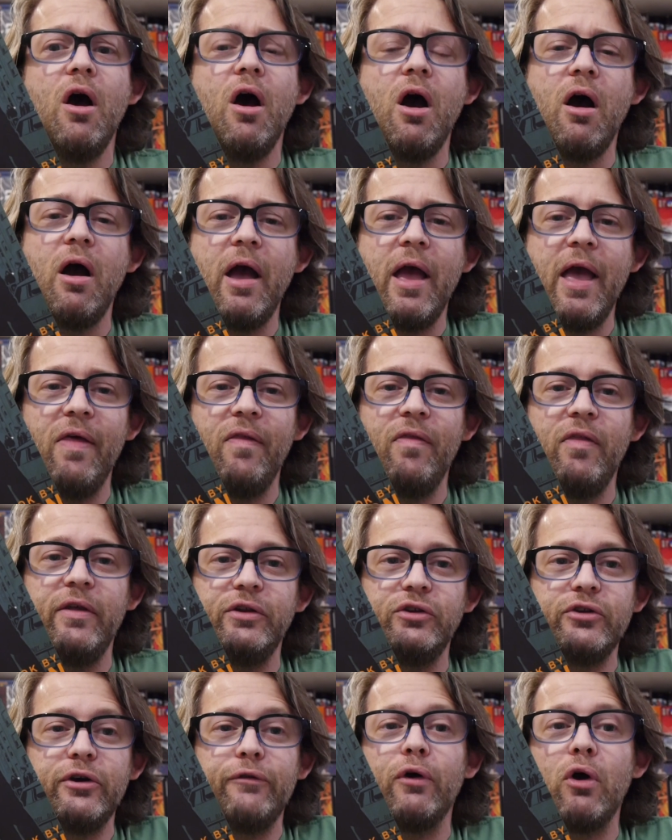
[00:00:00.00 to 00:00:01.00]
and
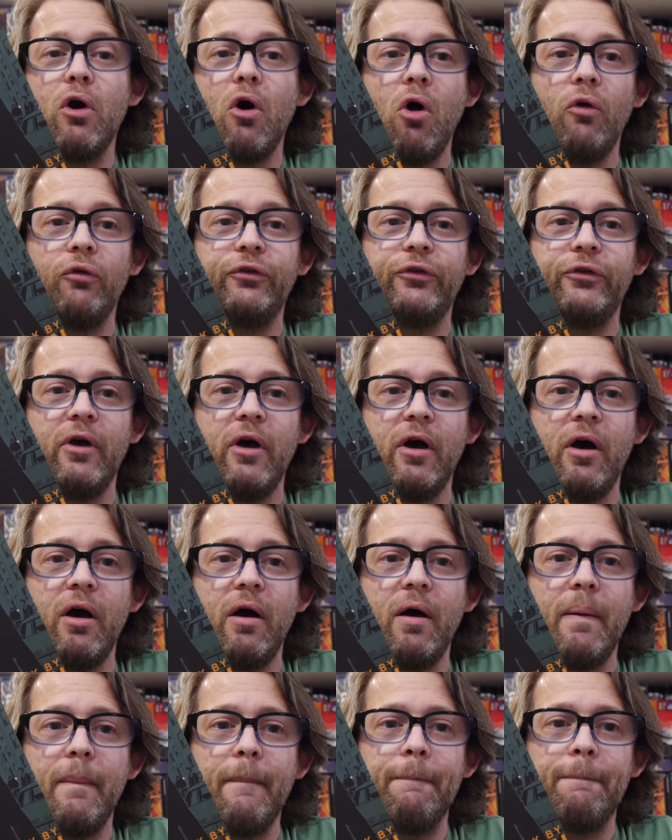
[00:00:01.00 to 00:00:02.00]
the difficult
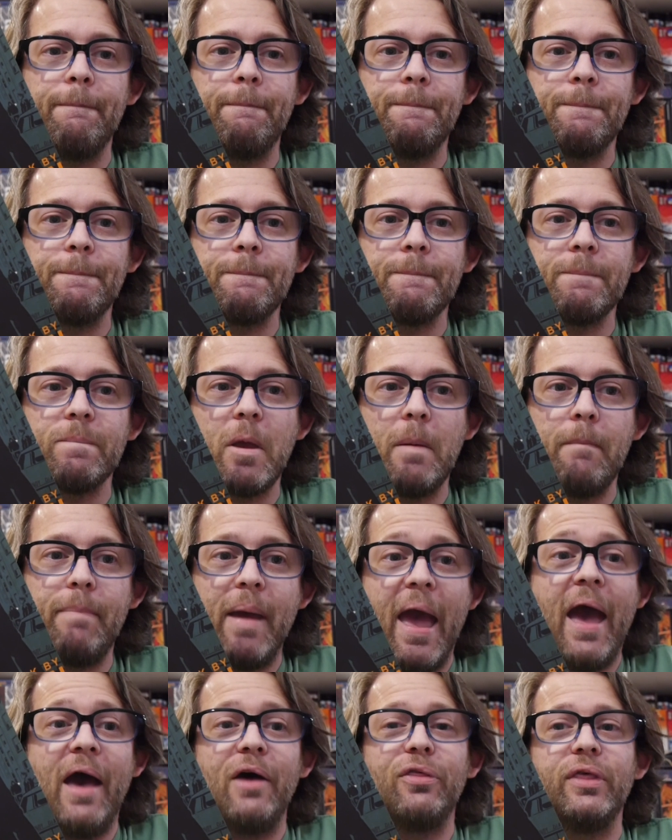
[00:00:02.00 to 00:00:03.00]

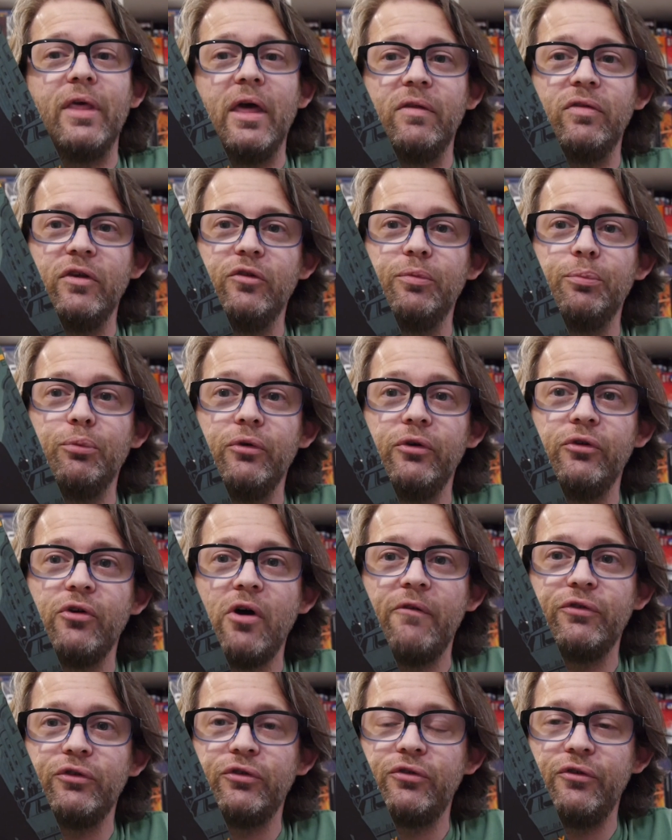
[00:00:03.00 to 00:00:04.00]
path that these police
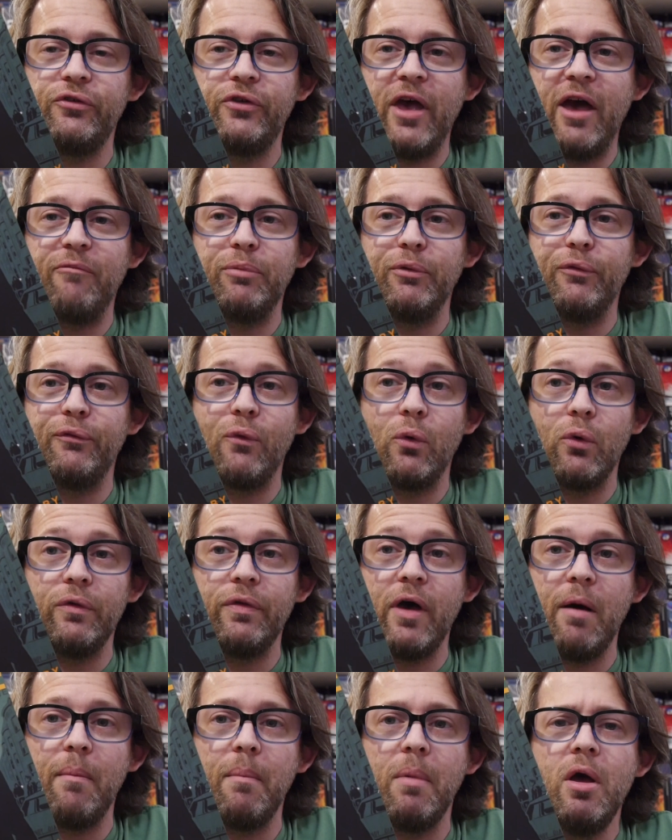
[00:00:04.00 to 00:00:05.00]
officers have before
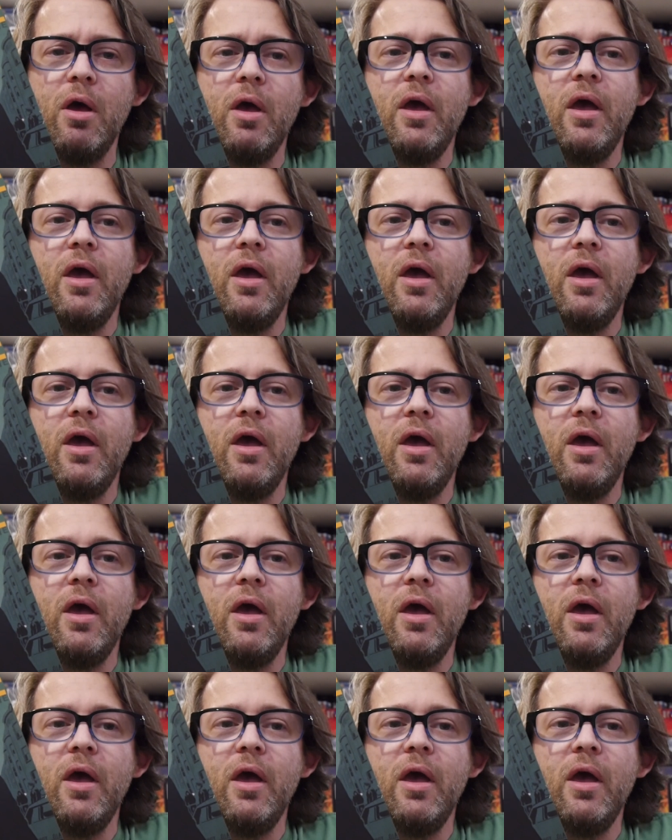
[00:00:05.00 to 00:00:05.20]
them.